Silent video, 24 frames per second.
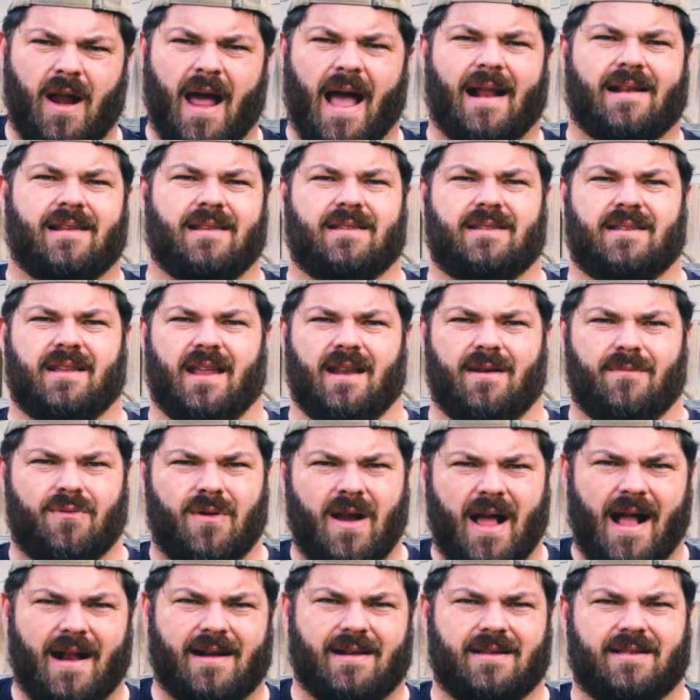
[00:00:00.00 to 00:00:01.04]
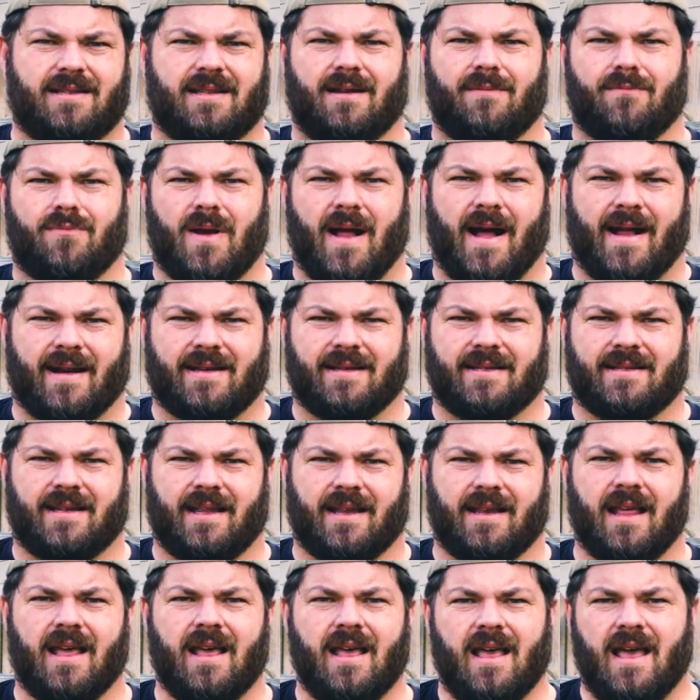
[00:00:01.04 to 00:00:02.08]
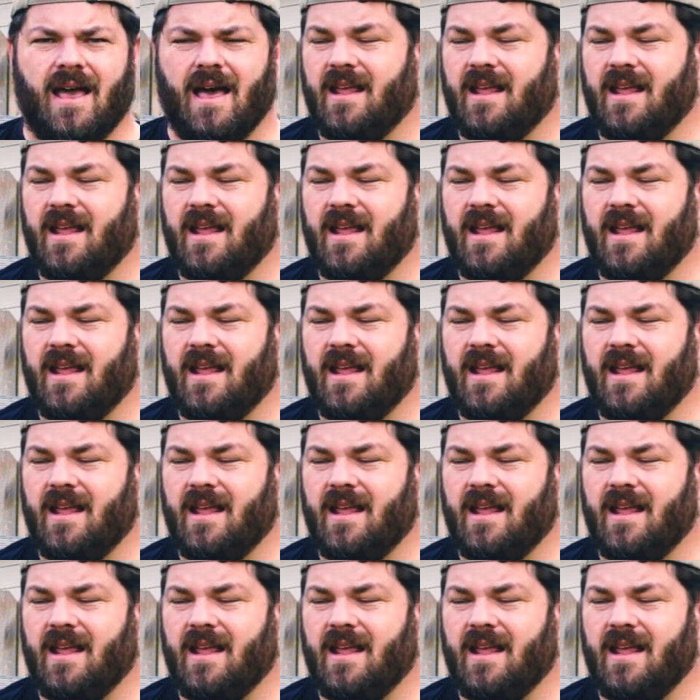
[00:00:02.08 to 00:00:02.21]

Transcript: practice it and practice it and practice it,